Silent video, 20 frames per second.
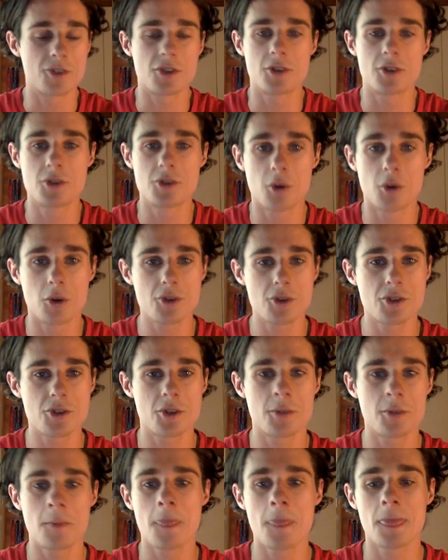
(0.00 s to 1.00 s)
So
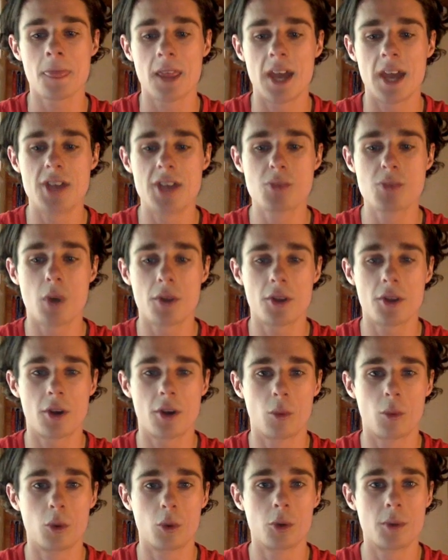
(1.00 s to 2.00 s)
Dawson, he's one that
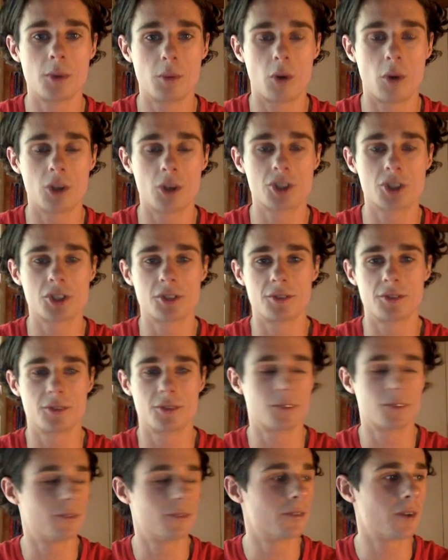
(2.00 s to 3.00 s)
I will be
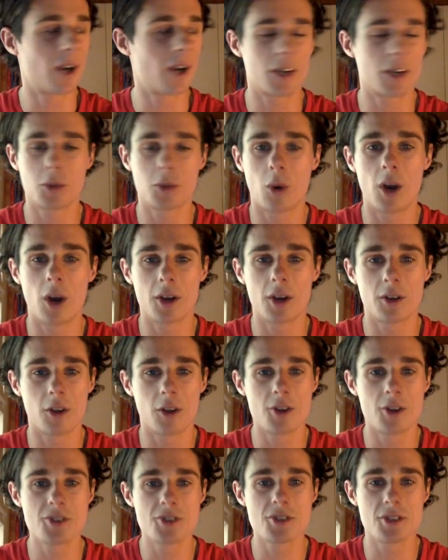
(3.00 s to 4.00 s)
watching quite
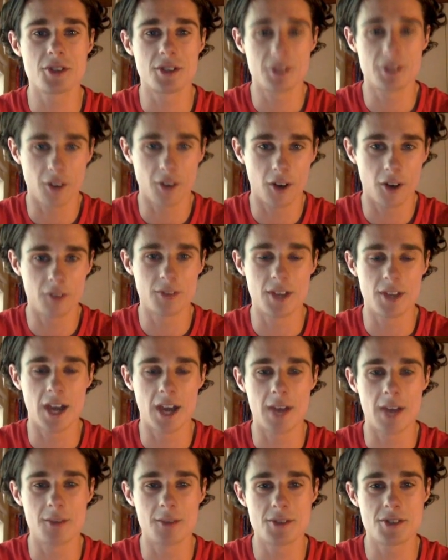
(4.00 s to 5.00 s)
closely over the
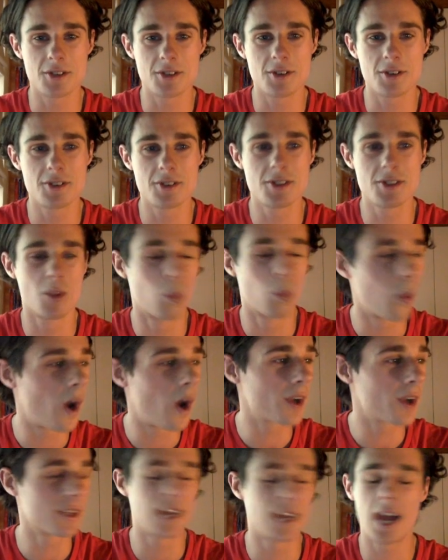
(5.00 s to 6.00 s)
Amy series. The
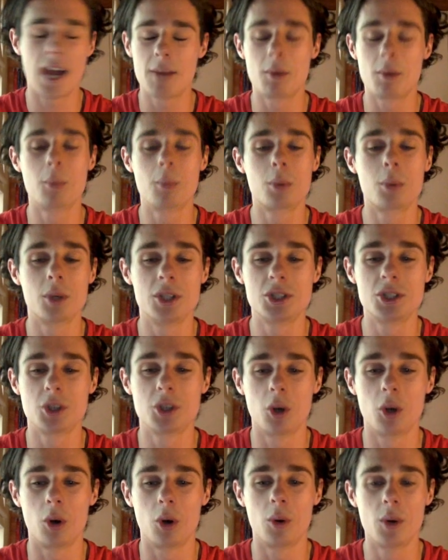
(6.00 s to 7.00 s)
one game I'm pretty
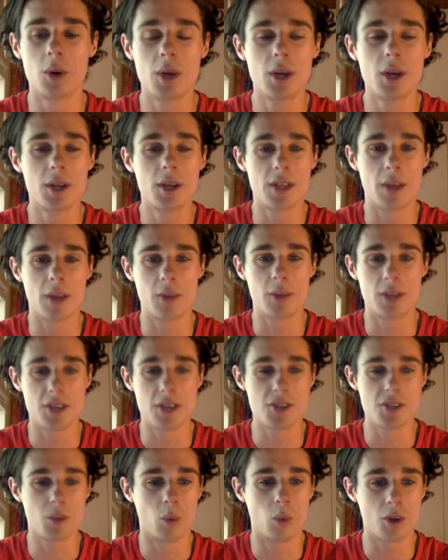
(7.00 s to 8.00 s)
sure that we
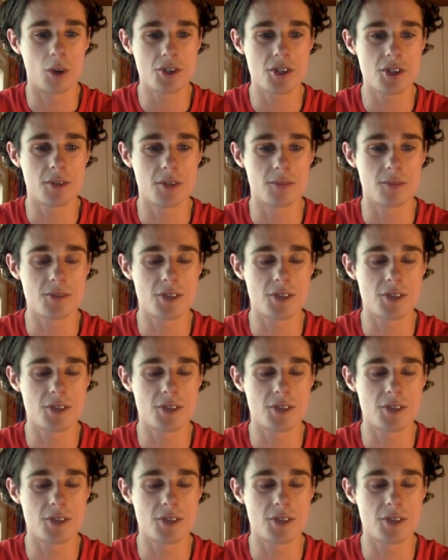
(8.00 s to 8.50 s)
get to watch them.